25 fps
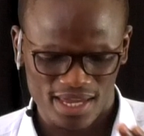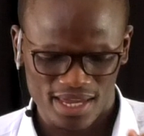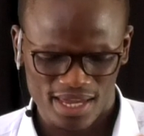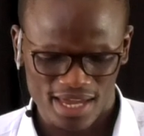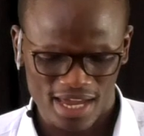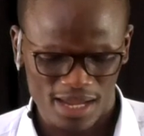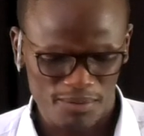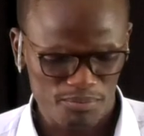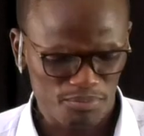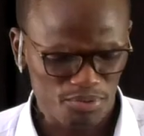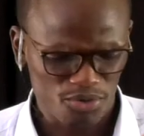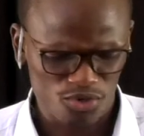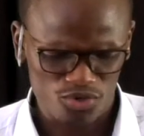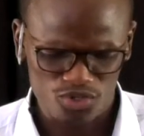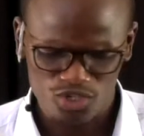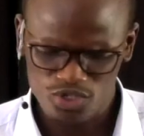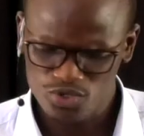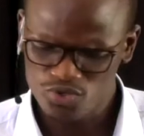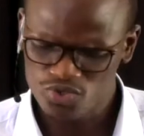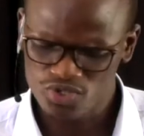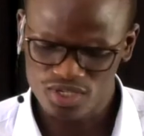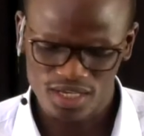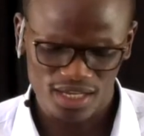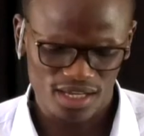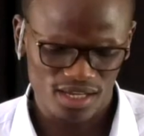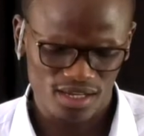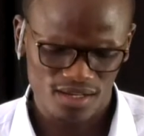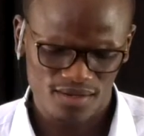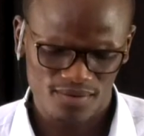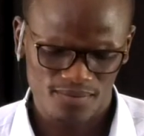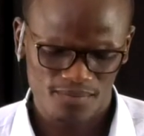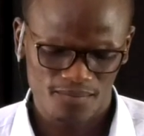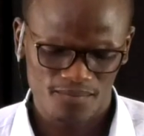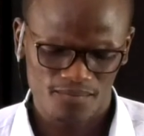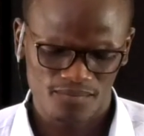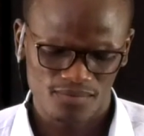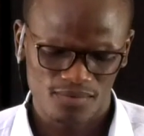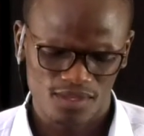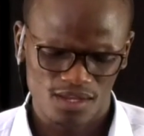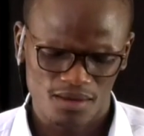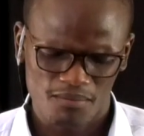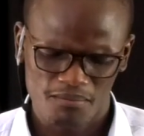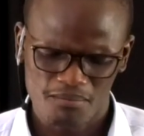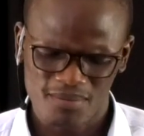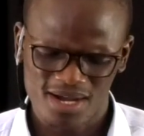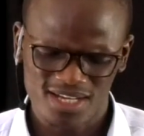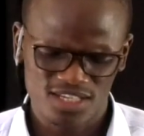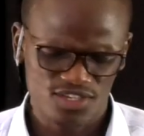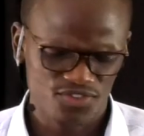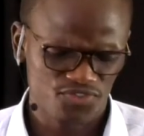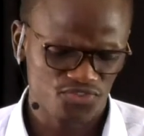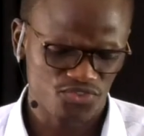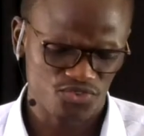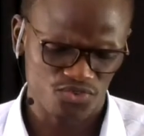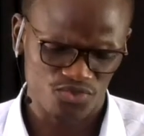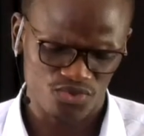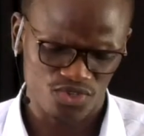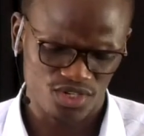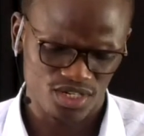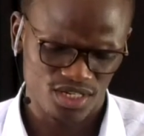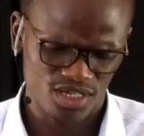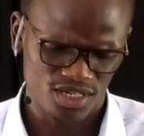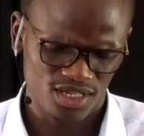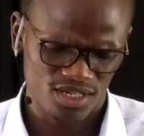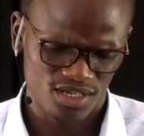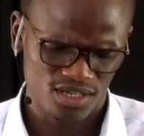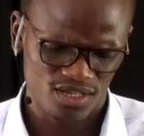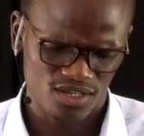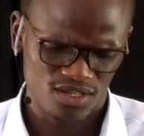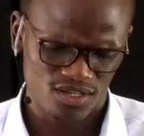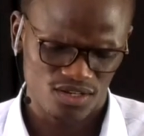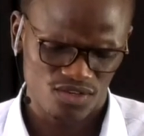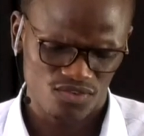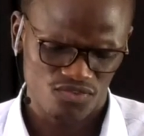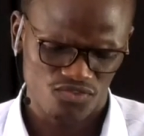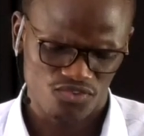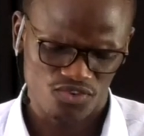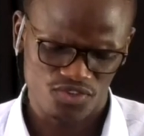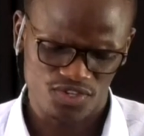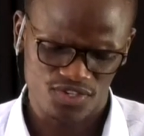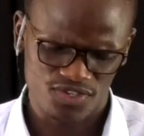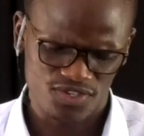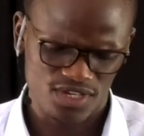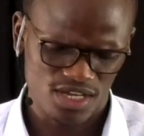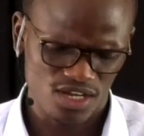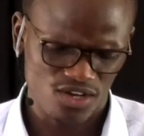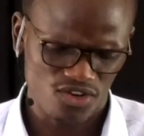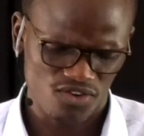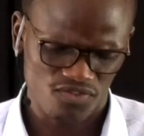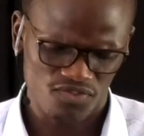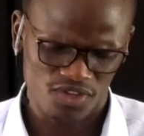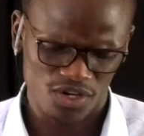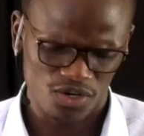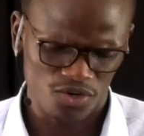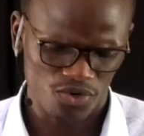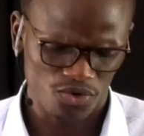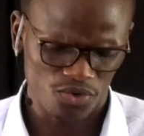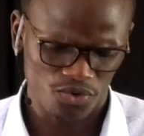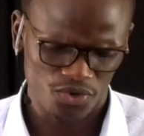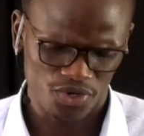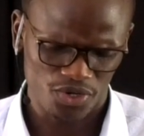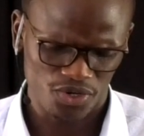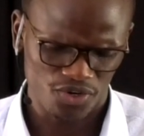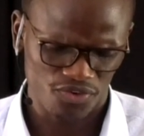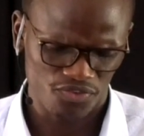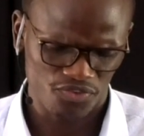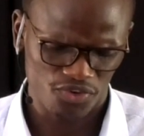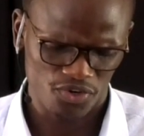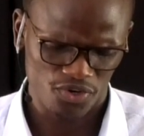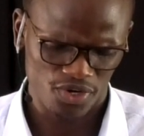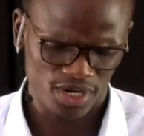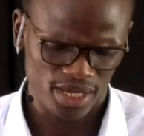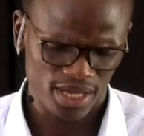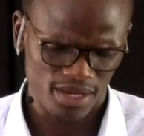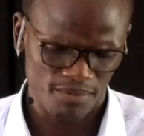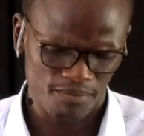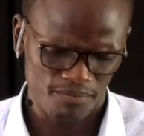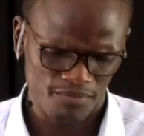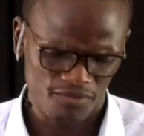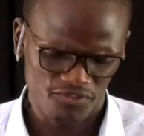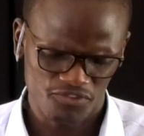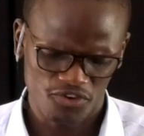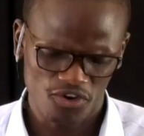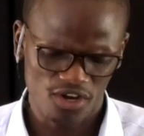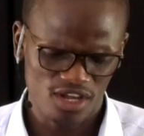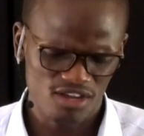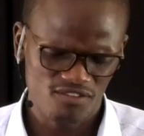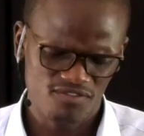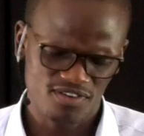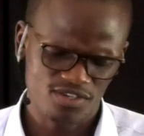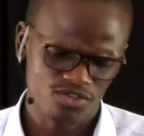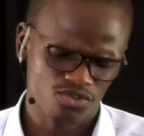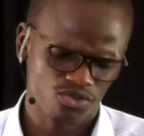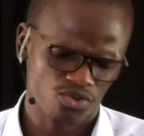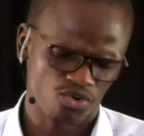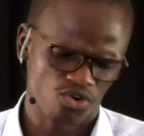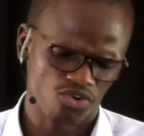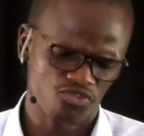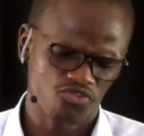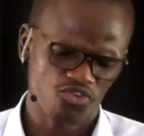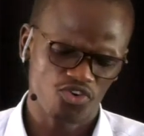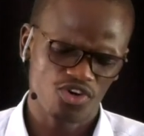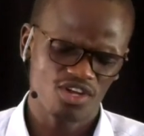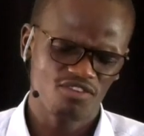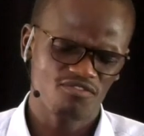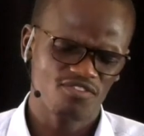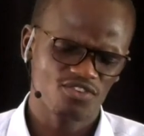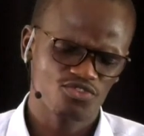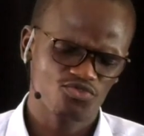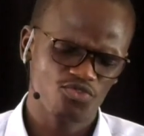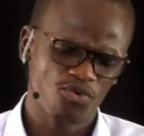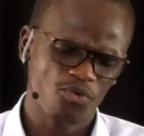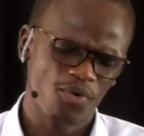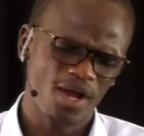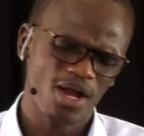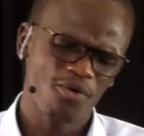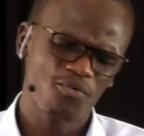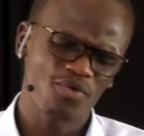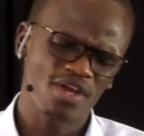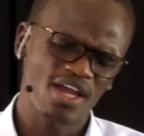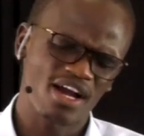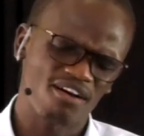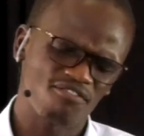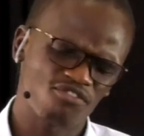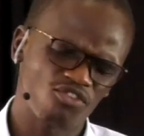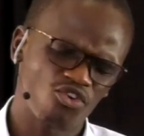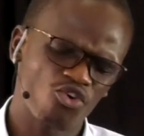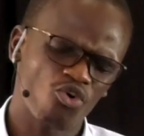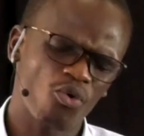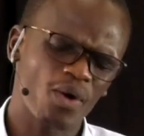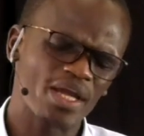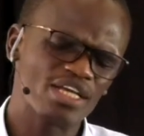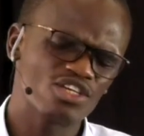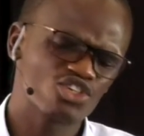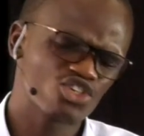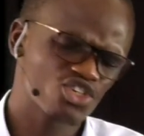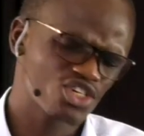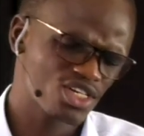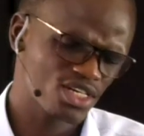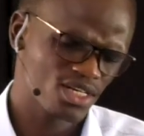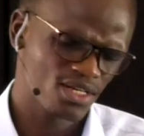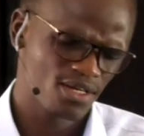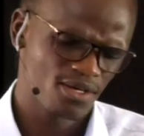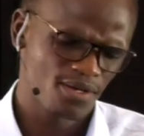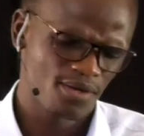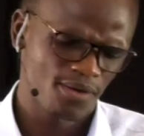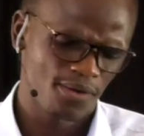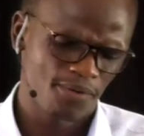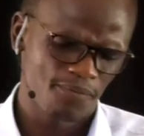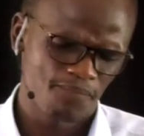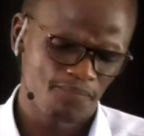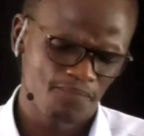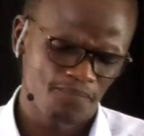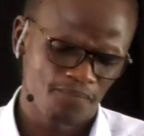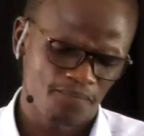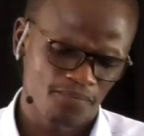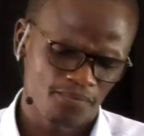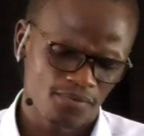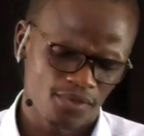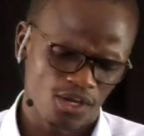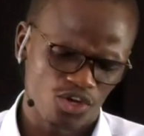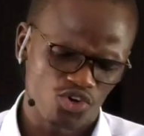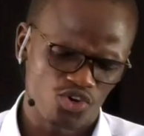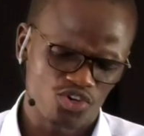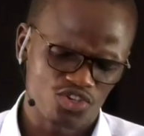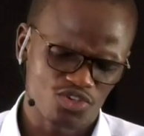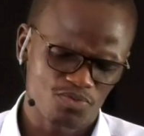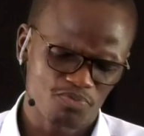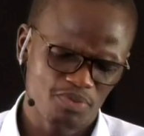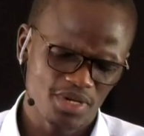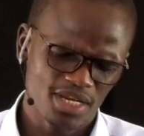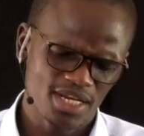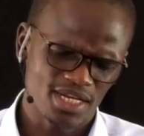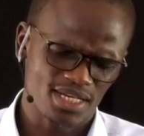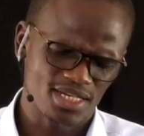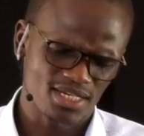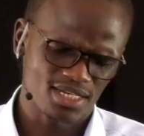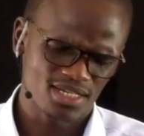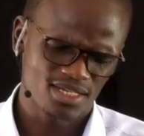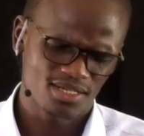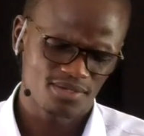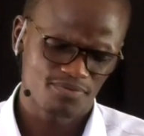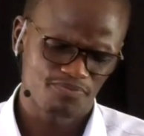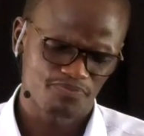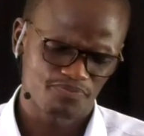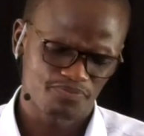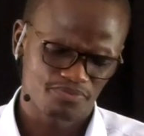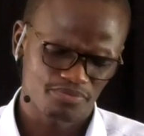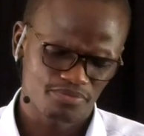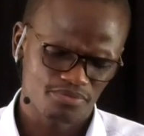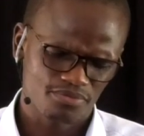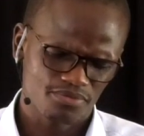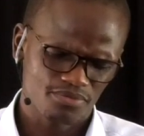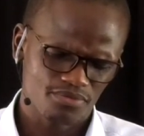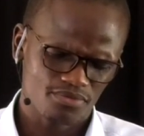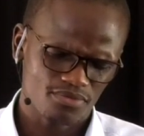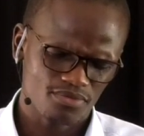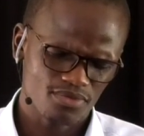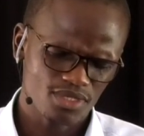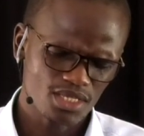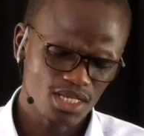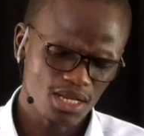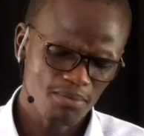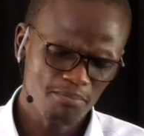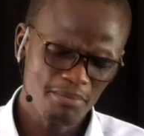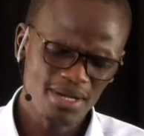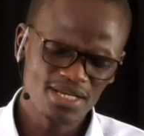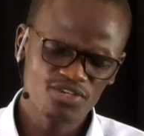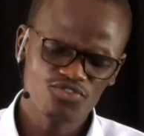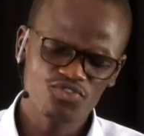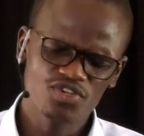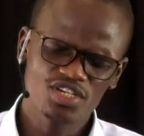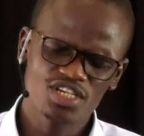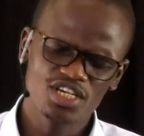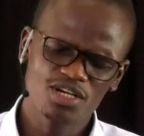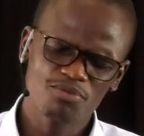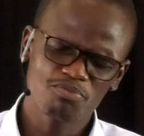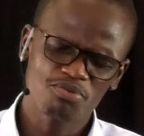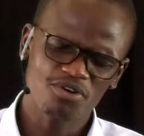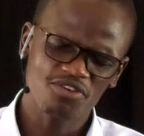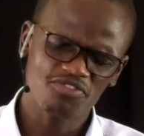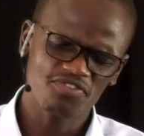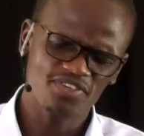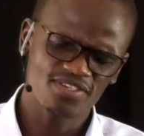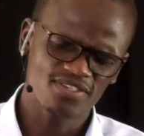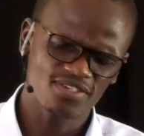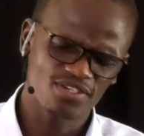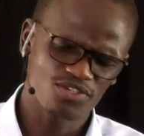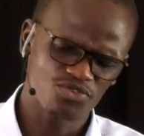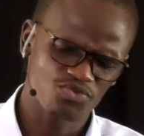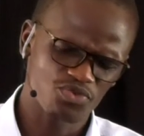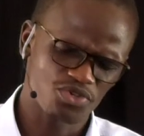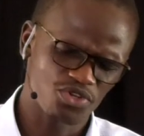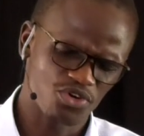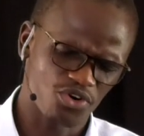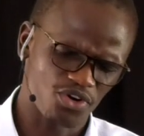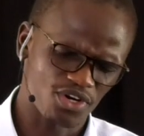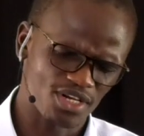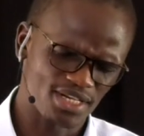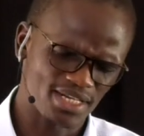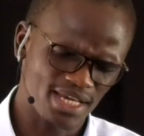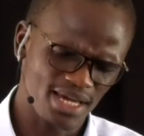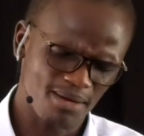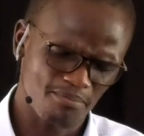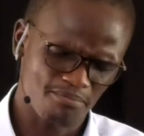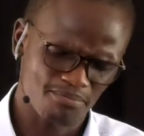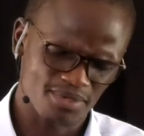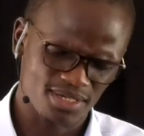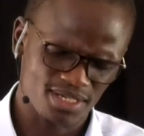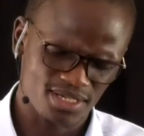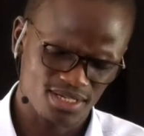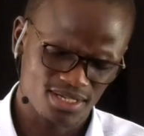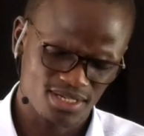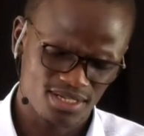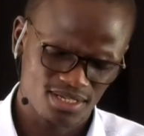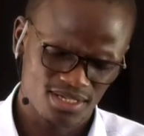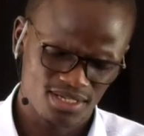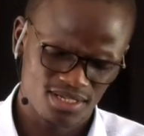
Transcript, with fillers: and producing much fruit for the sake of the glory of your name. Forgive us, Lord. Forgive us for where we have quenched your Spirit by treating prophecies with contempt,